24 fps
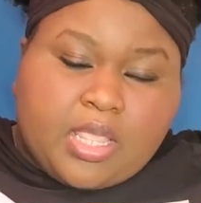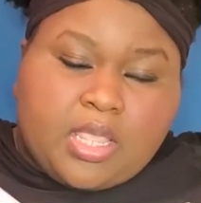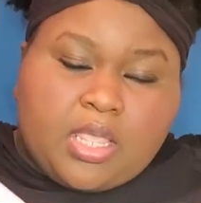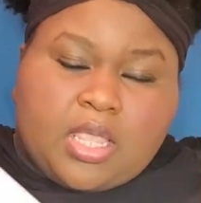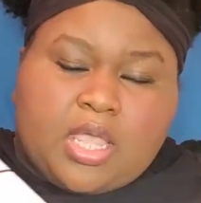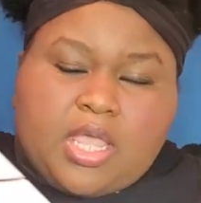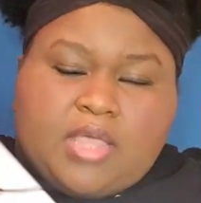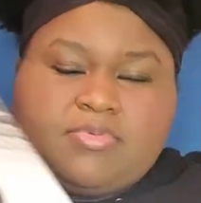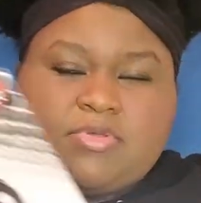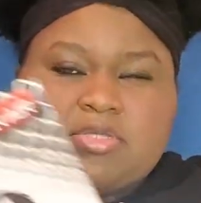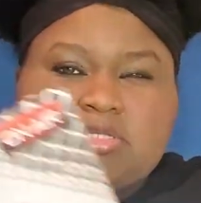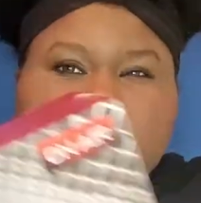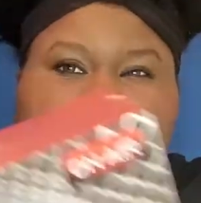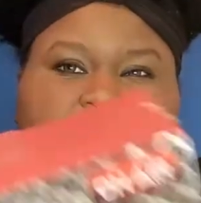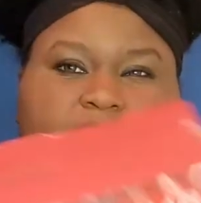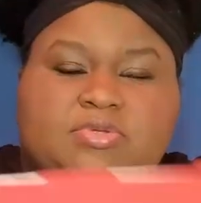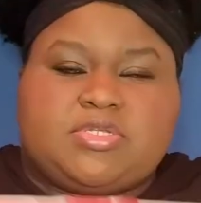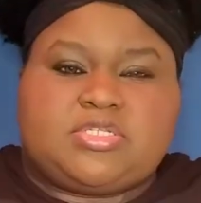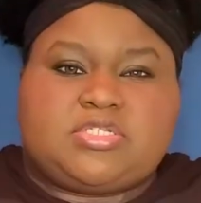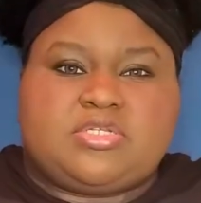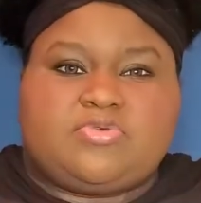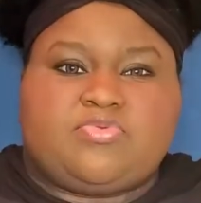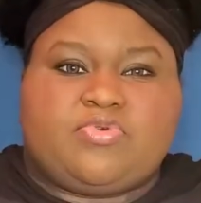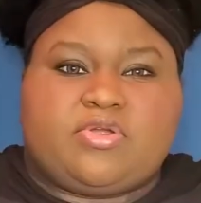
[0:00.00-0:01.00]
I've been so
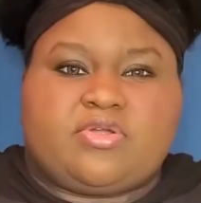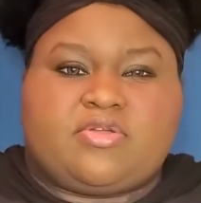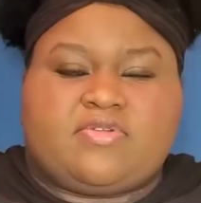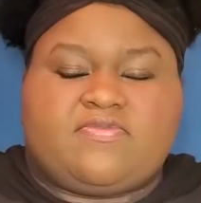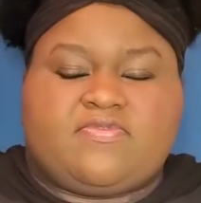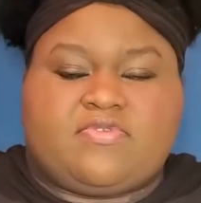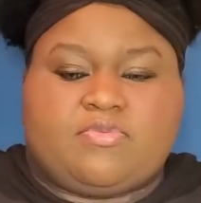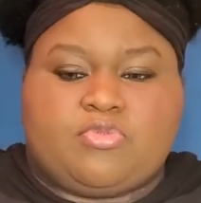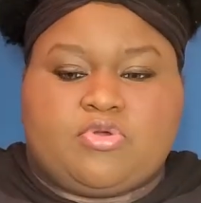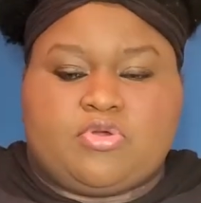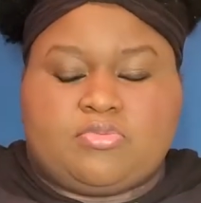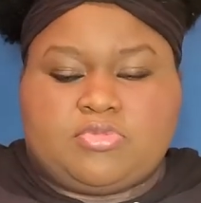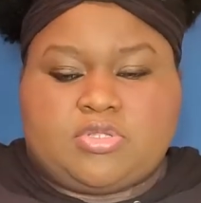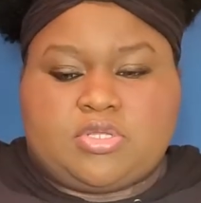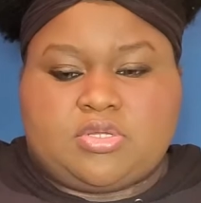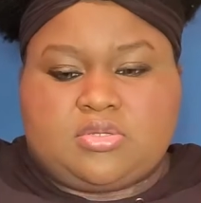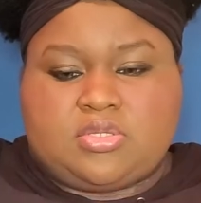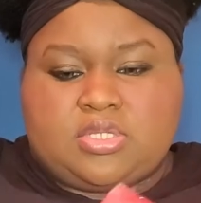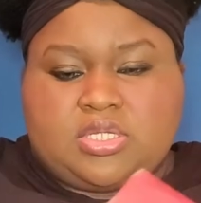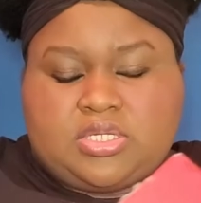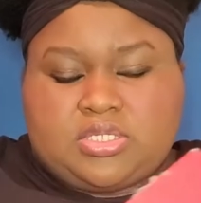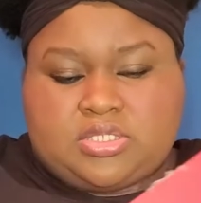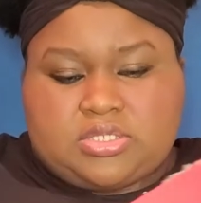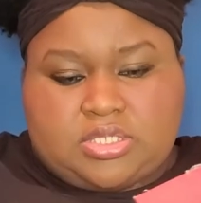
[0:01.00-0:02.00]
busy working from home though
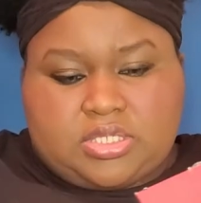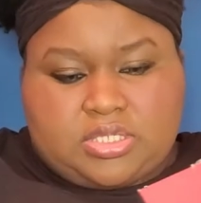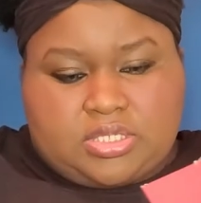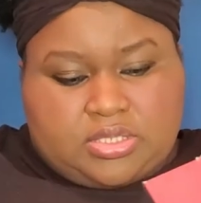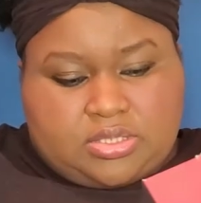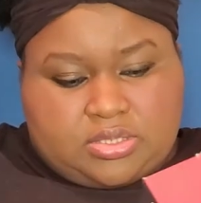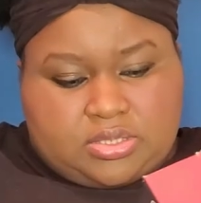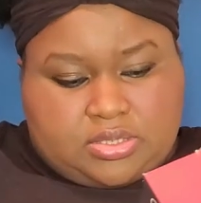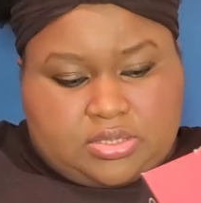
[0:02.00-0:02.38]
that it's like